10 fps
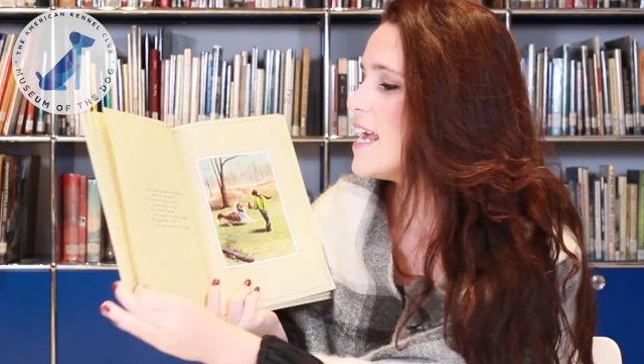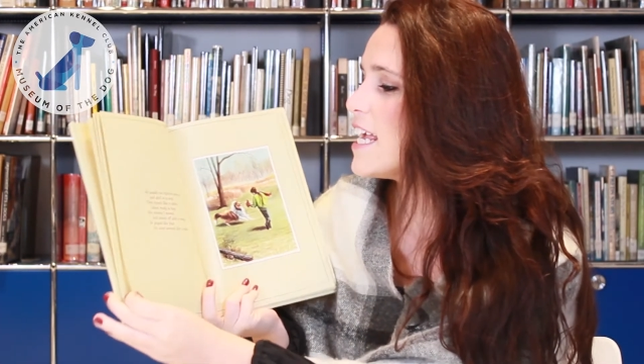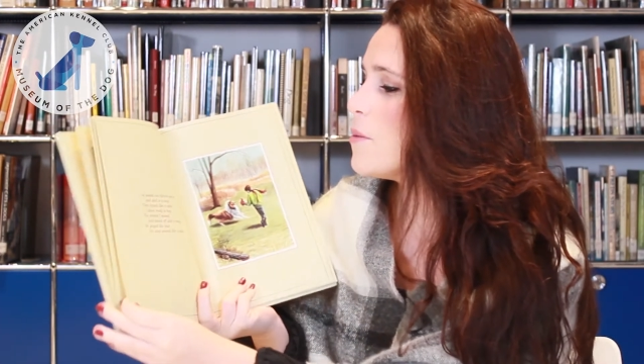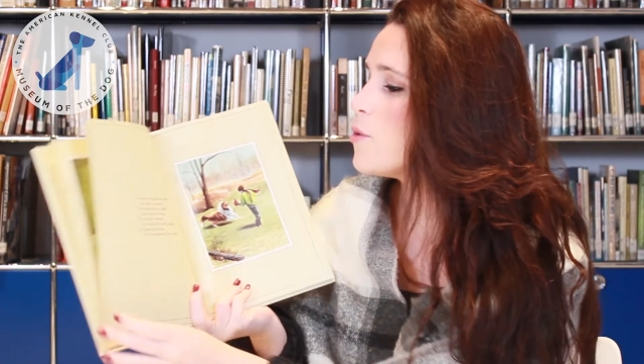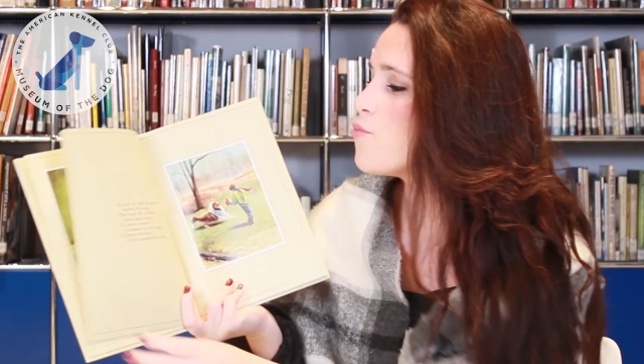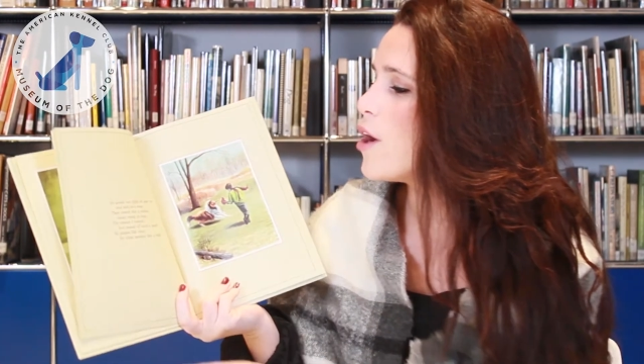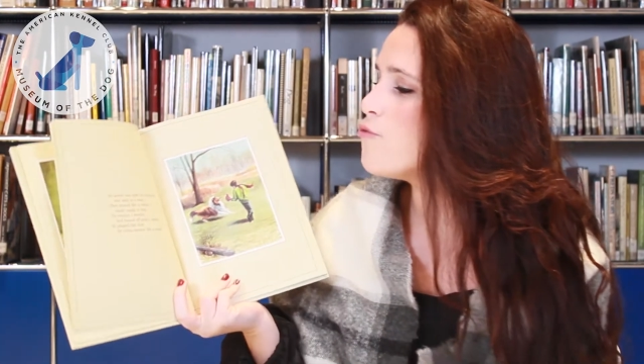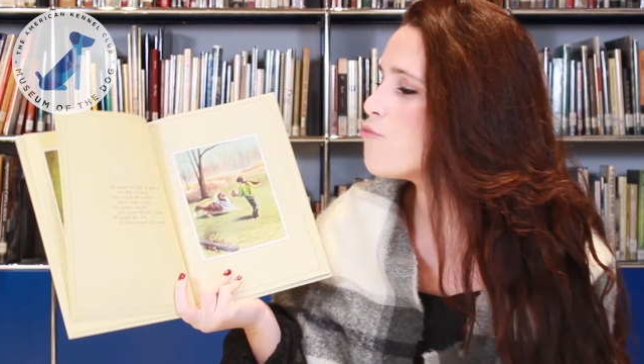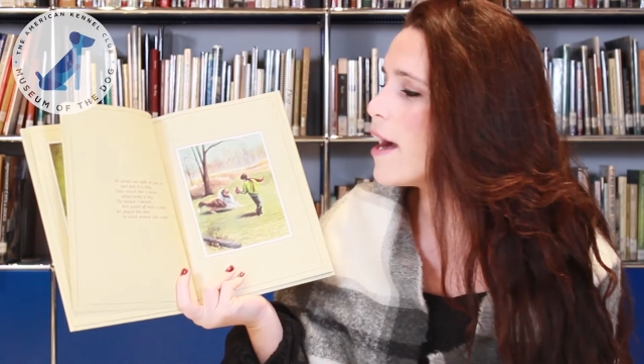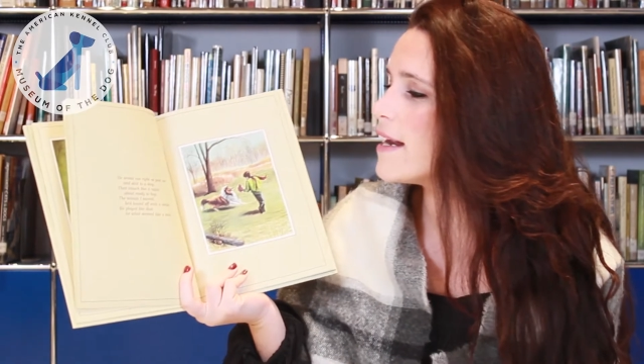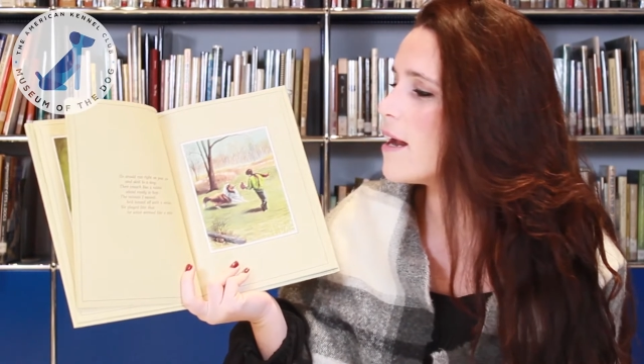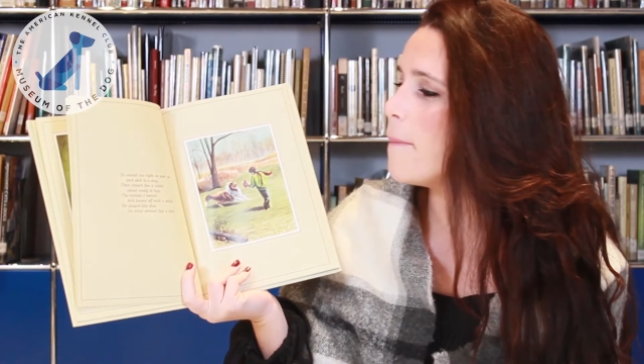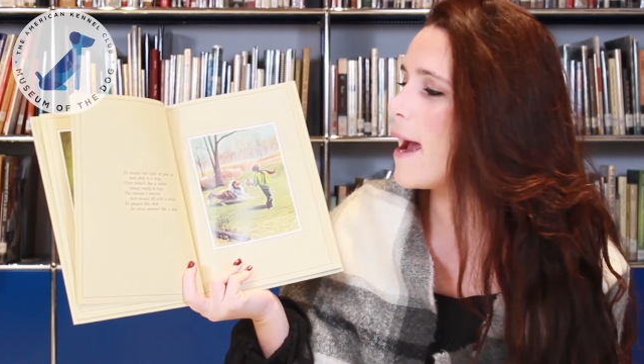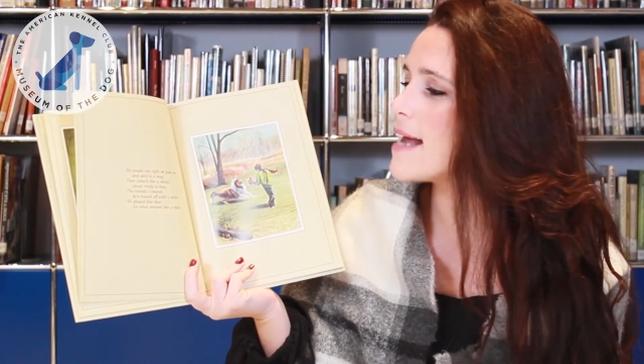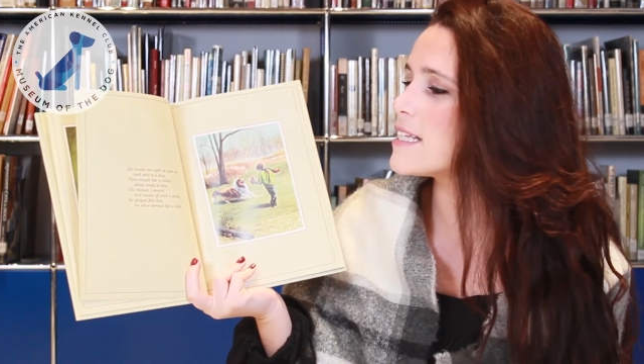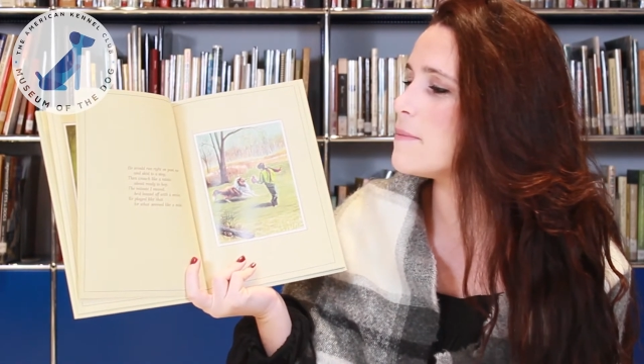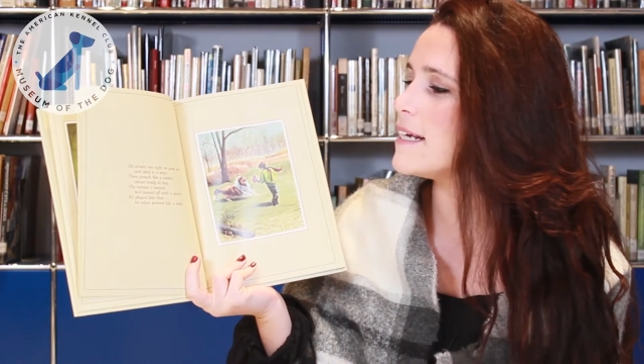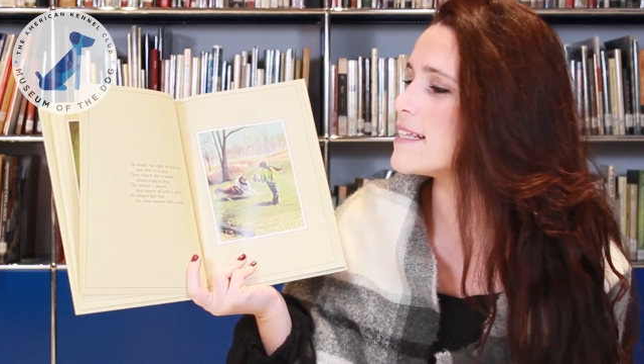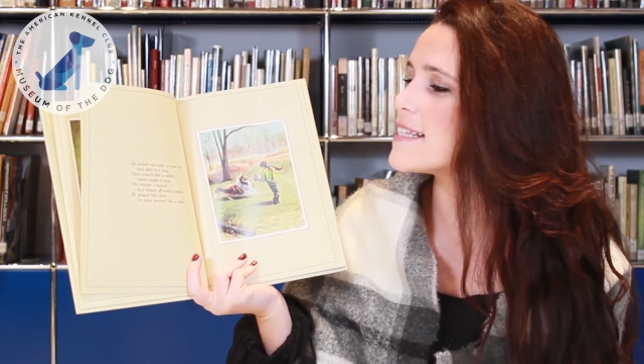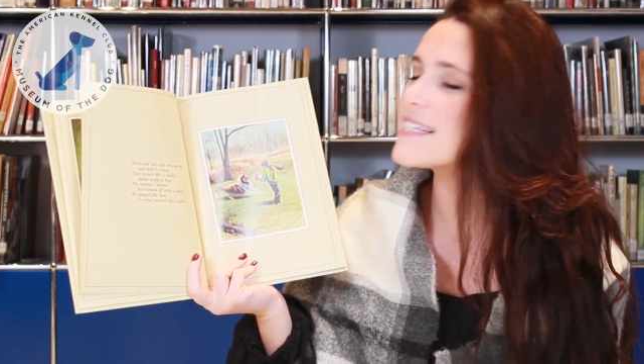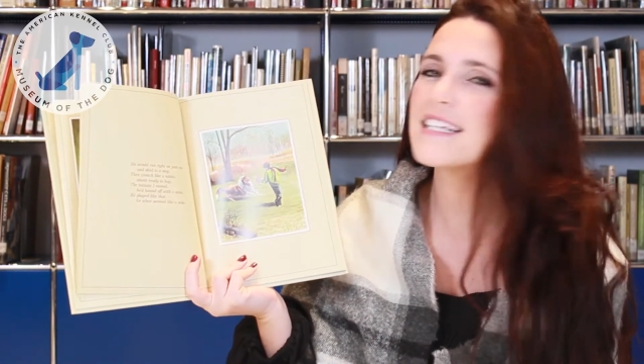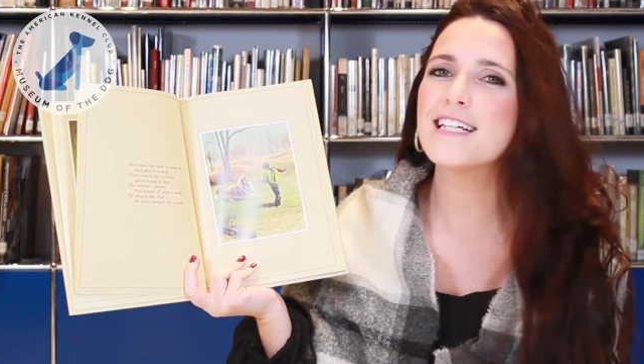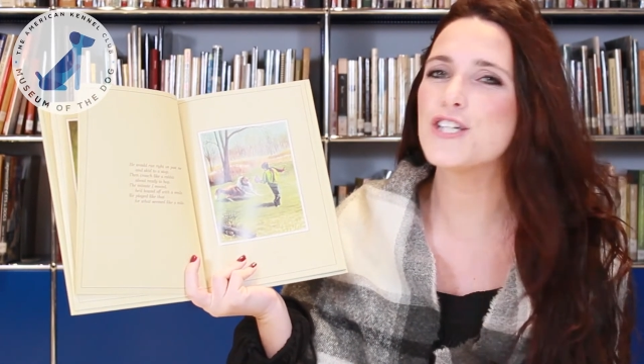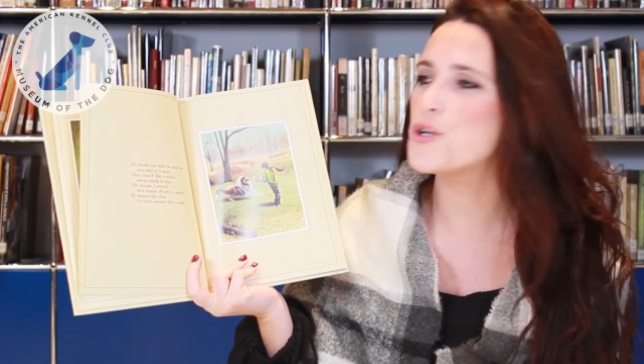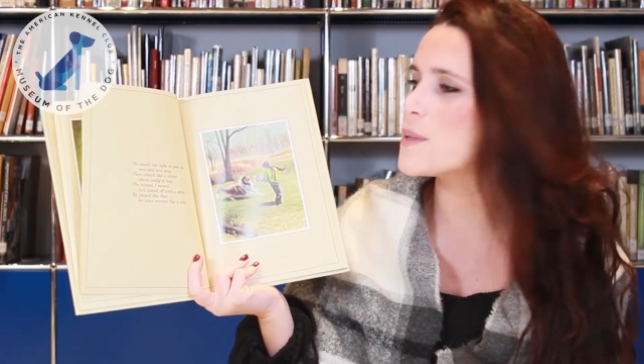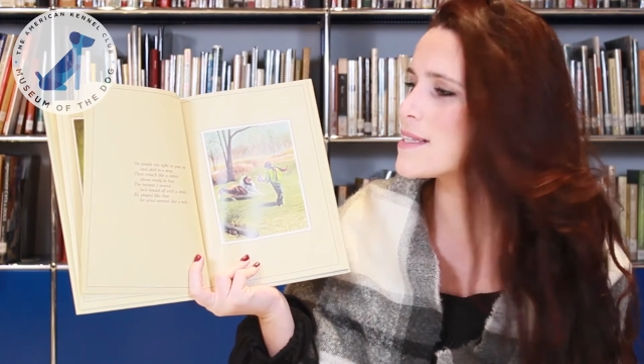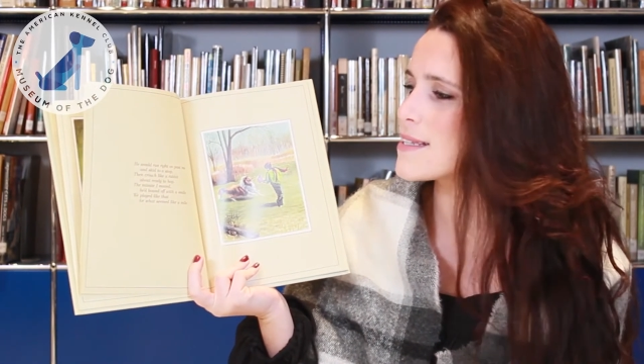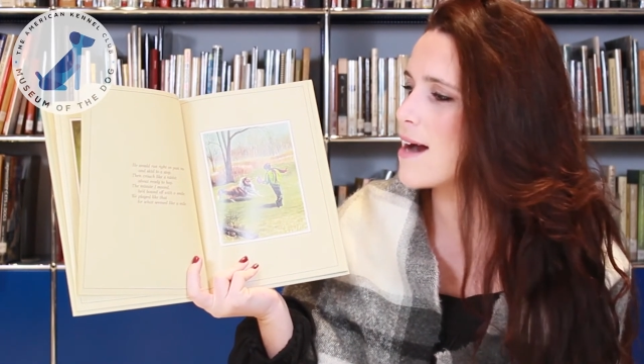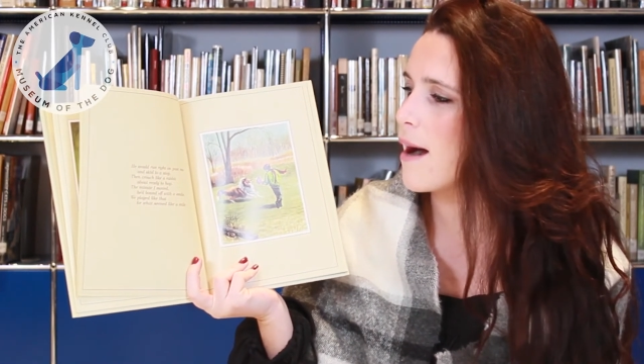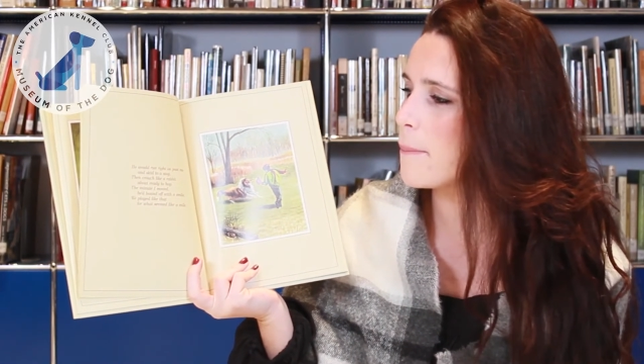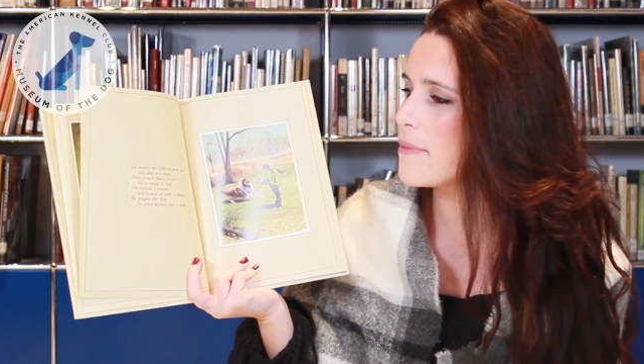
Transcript: He would run right on past me and skid to a stop,